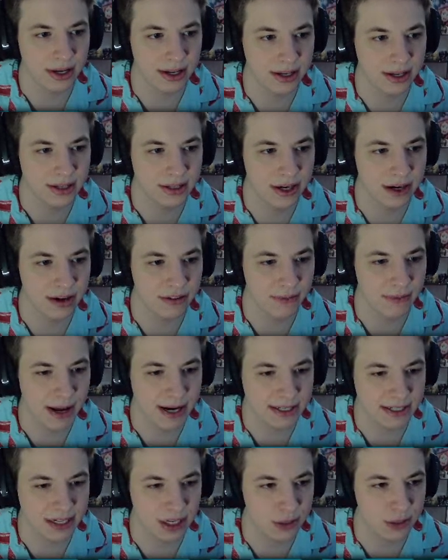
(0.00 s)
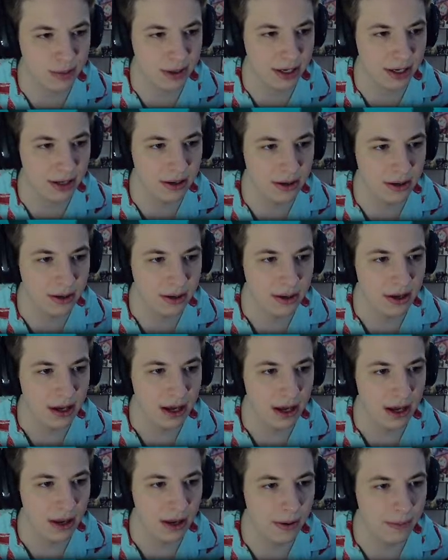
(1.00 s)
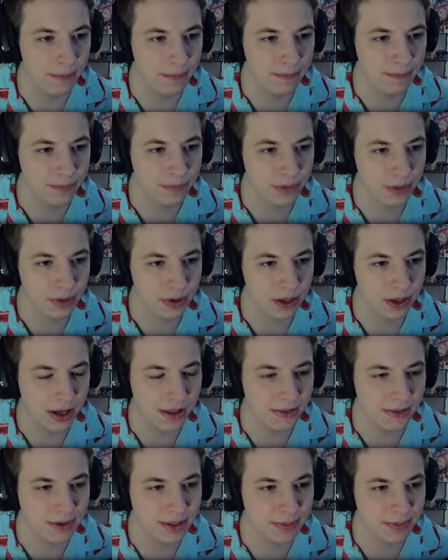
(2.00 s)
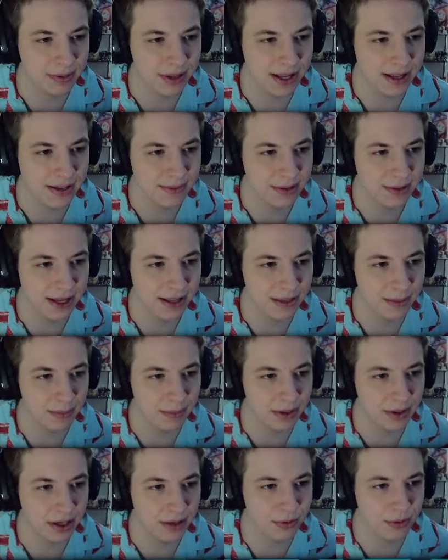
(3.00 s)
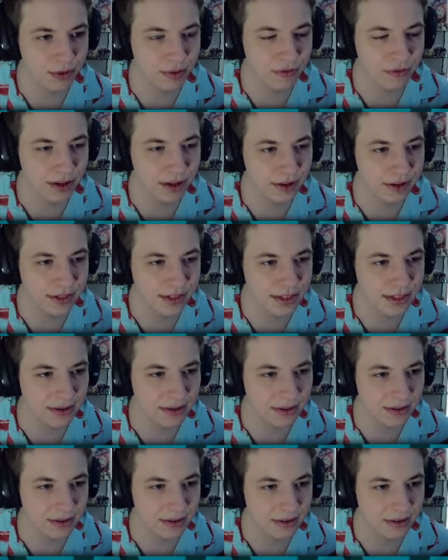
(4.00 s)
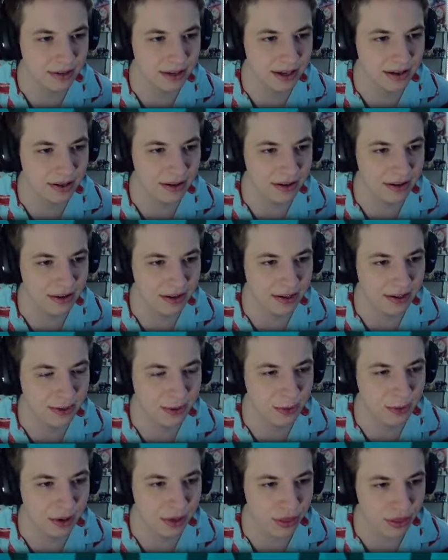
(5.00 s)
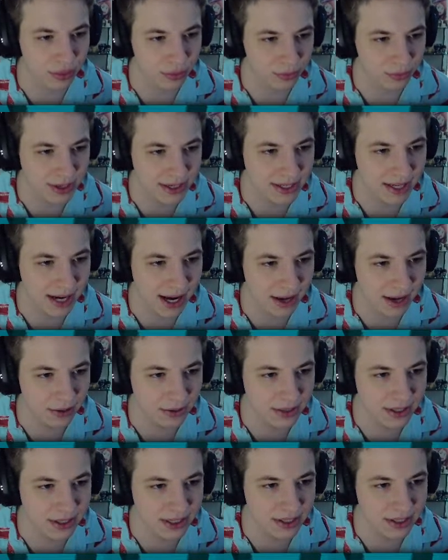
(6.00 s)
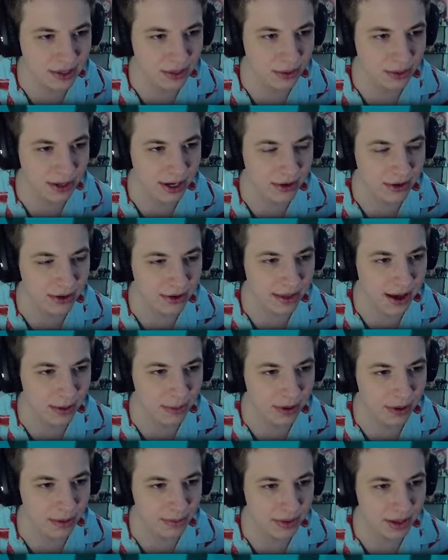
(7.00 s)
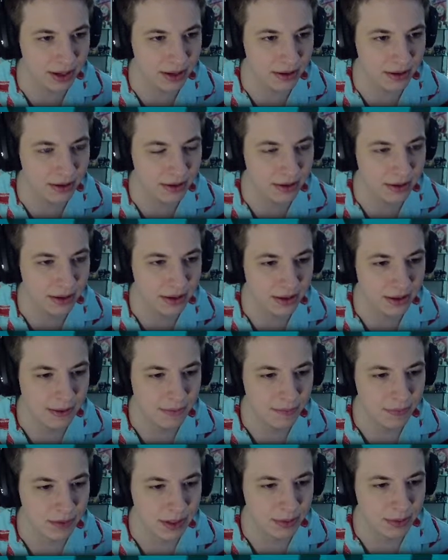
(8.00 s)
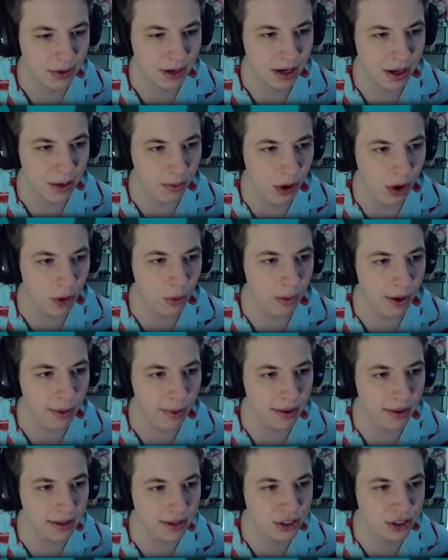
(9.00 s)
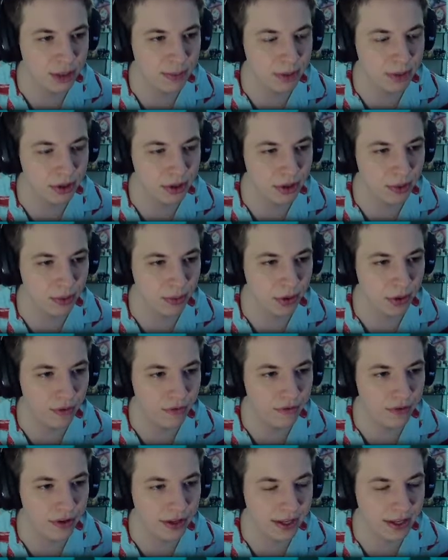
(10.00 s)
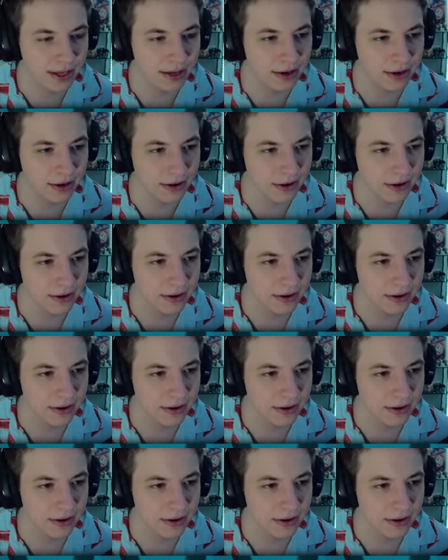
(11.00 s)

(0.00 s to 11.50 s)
a ton of max HP. Um, ah, this play, playing the Blood Grove here doesn't get, it gives me what, three tiles? These two here and that one up there. It's probably not, oh wait, wait, let's just build a grove here.